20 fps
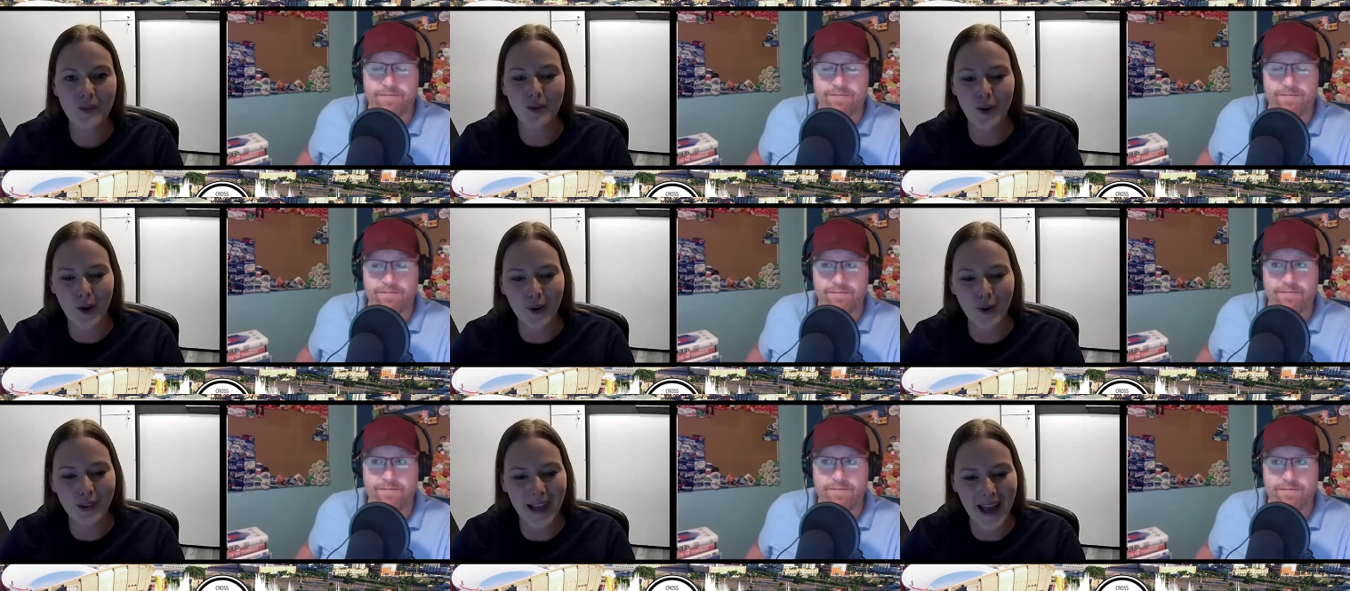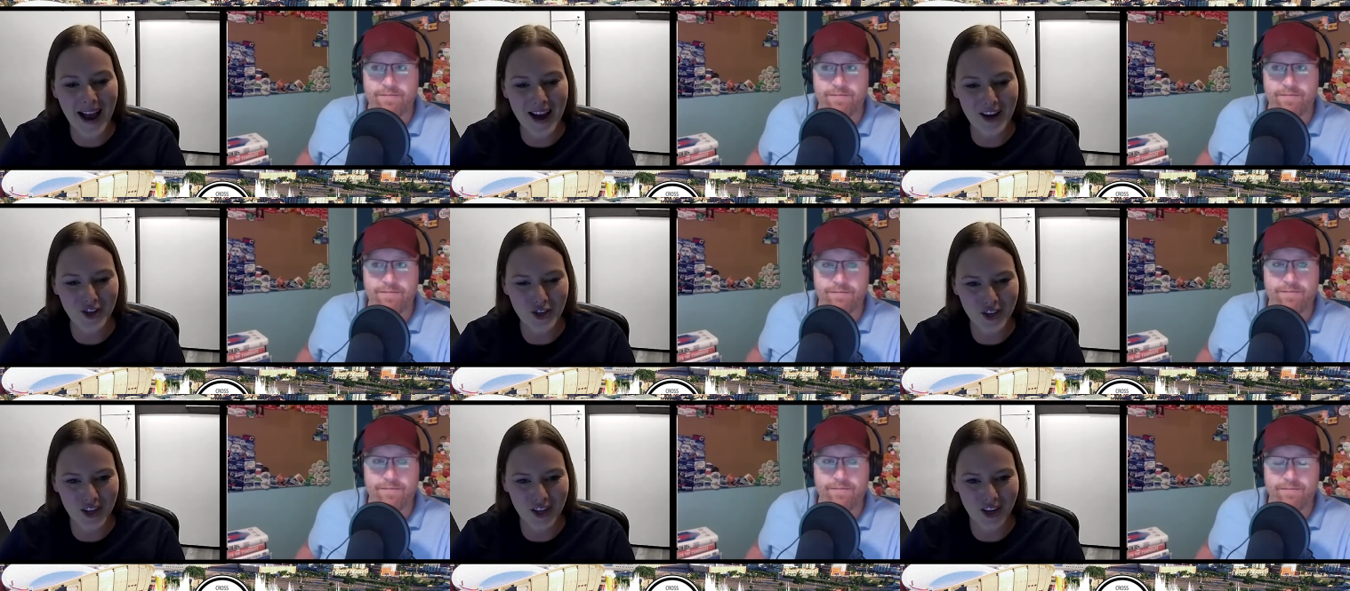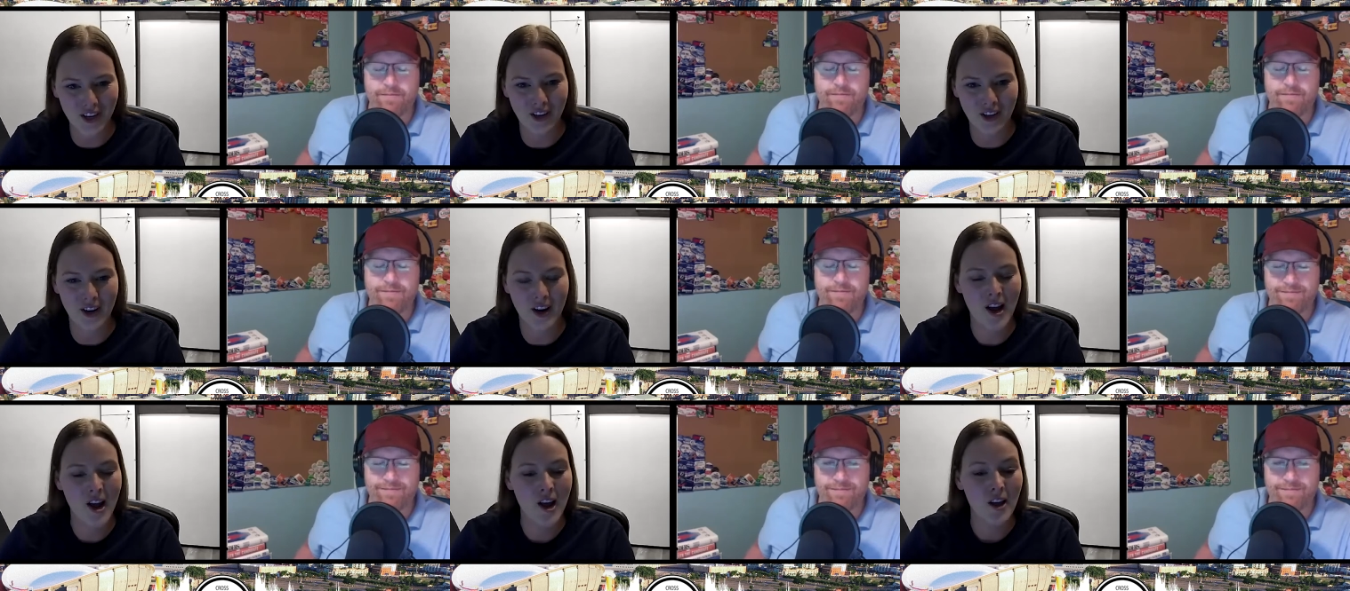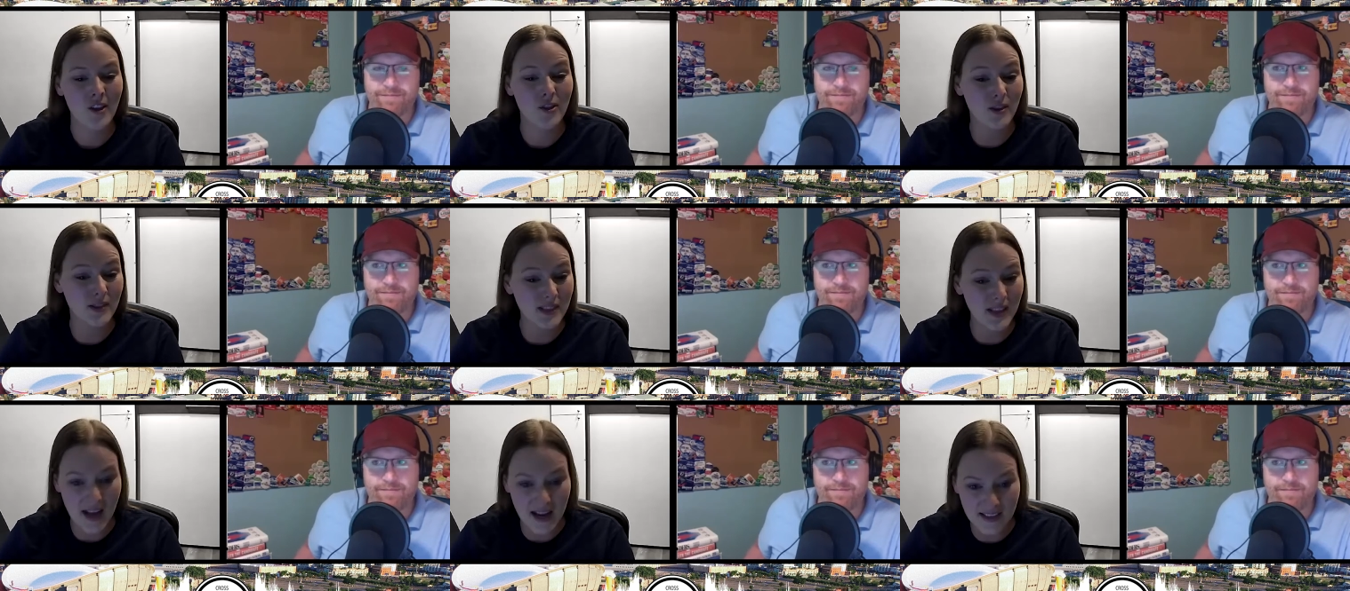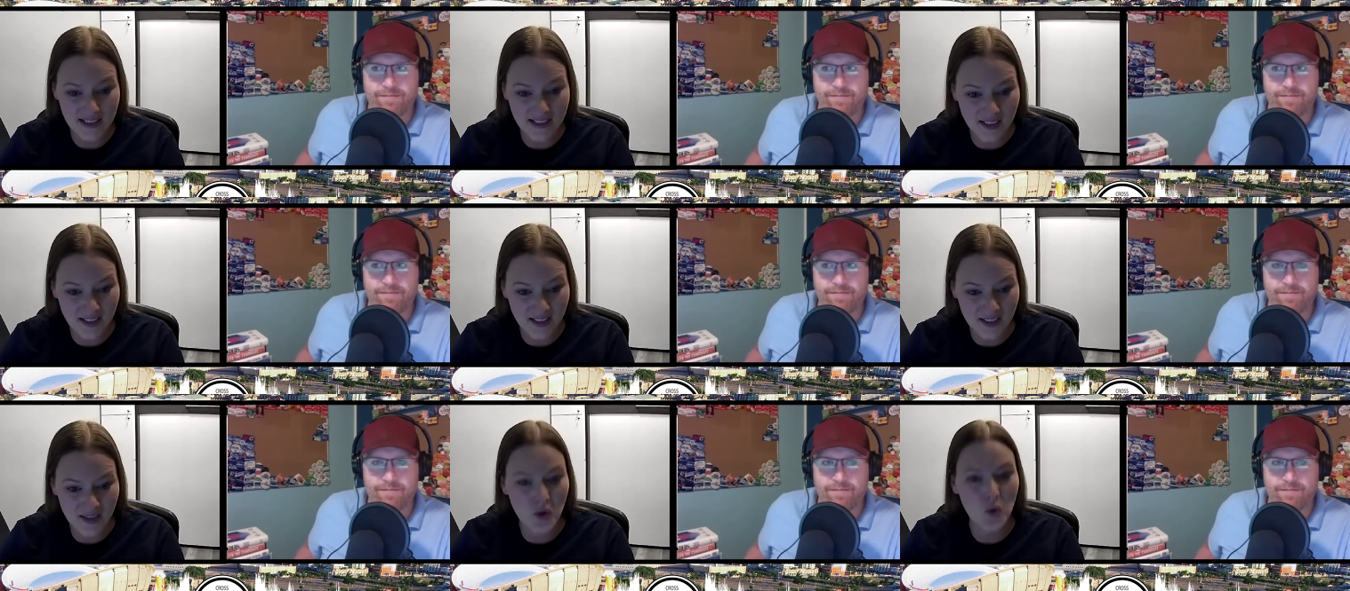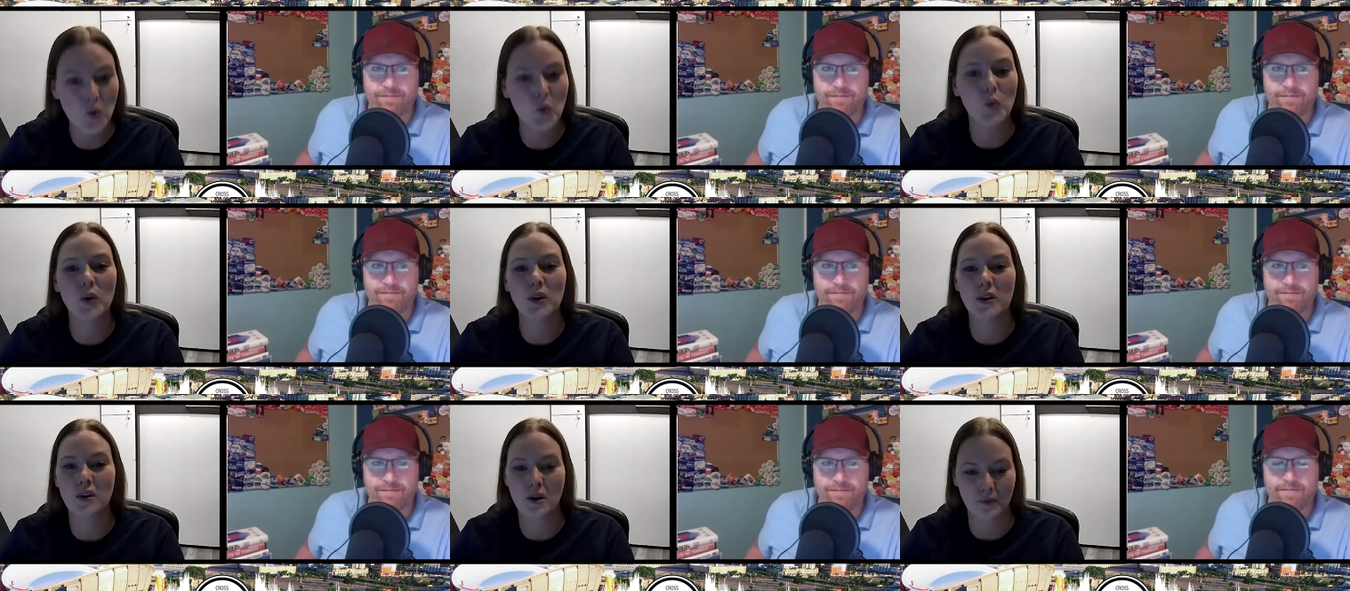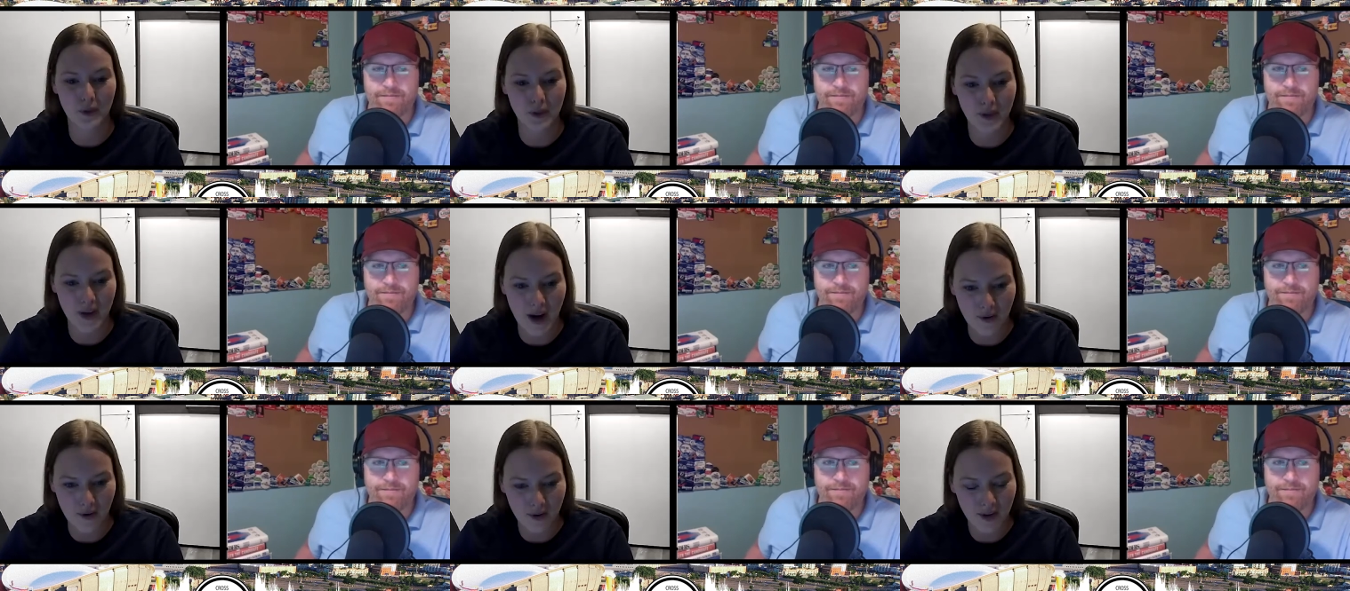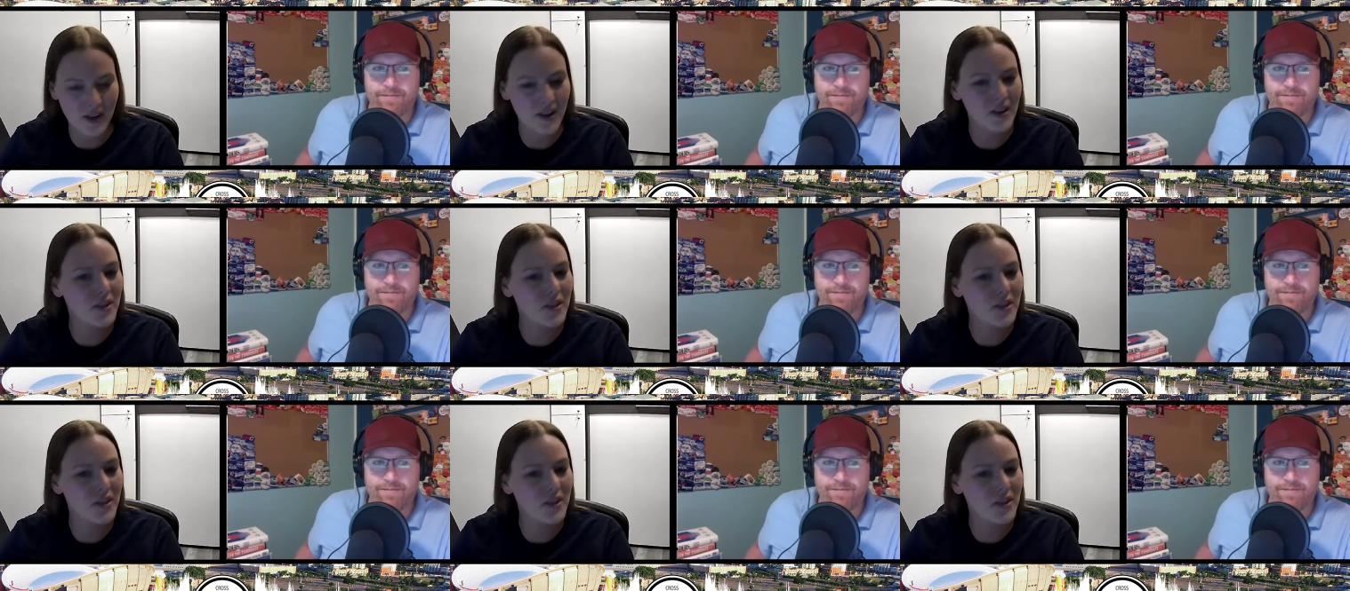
Speaker 1: throughout last year. Those classes were overcrowded.